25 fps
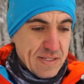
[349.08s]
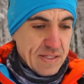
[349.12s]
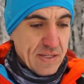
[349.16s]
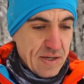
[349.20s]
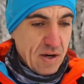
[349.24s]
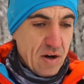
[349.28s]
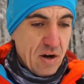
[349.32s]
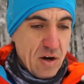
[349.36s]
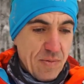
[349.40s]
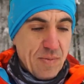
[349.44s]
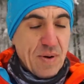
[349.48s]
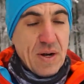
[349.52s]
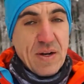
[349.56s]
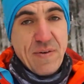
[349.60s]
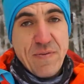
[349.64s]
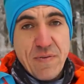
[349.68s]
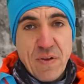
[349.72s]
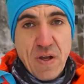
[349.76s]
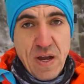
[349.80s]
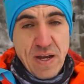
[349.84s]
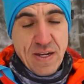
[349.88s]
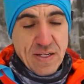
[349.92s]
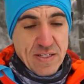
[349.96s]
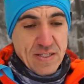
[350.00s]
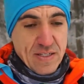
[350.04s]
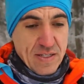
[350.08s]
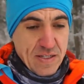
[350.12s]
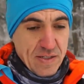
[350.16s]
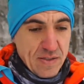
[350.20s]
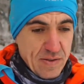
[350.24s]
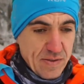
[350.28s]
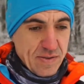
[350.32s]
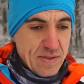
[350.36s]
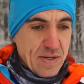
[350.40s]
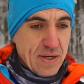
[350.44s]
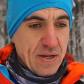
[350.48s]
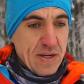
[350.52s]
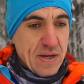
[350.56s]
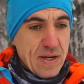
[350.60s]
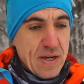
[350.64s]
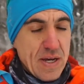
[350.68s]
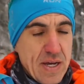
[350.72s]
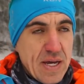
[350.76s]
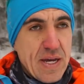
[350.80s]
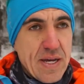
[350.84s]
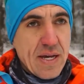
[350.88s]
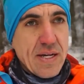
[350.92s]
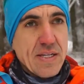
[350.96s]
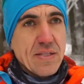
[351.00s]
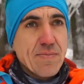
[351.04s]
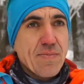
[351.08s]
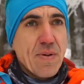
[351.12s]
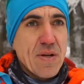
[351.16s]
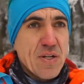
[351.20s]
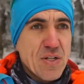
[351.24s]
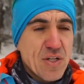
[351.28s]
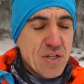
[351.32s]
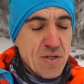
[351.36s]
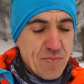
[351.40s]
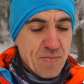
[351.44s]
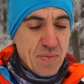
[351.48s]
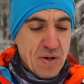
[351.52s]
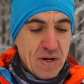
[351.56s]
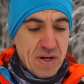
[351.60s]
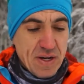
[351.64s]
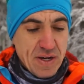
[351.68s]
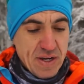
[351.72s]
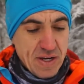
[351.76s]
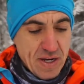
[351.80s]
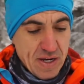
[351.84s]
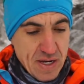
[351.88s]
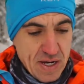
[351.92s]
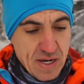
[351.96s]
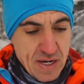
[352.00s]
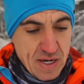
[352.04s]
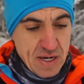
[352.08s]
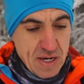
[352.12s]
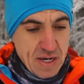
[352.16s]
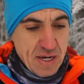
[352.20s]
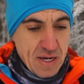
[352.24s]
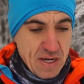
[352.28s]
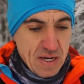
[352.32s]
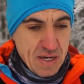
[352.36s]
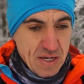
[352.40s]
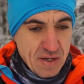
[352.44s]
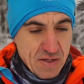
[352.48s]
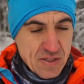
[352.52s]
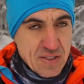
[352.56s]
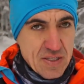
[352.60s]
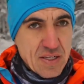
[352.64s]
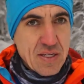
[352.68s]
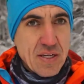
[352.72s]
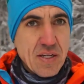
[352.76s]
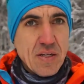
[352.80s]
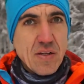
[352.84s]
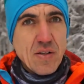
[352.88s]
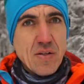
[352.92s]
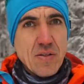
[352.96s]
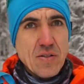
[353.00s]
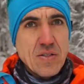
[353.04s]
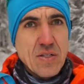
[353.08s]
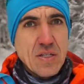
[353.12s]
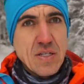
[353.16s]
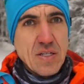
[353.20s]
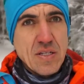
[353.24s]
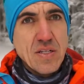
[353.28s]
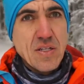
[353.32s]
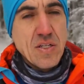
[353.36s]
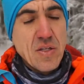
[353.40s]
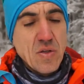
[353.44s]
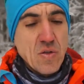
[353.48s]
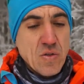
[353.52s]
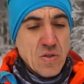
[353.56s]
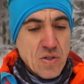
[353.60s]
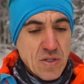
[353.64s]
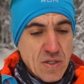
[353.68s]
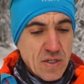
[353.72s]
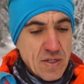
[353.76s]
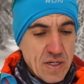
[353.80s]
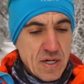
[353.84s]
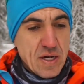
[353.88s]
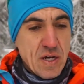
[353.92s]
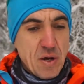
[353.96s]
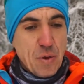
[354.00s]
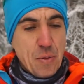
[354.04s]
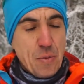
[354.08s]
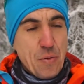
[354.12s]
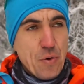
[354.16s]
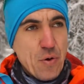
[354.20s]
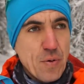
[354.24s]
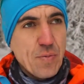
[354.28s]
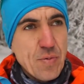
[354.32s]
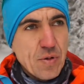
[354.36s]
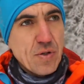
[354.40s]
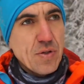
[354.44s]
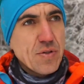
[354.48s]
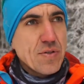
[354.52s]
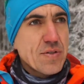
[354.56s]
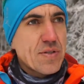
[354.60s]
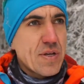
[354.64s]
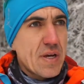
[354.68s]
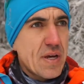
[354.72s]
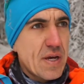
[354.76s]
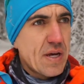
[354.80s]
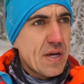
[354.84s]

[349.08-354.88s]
are my flying skills, especially my skills in using thermals,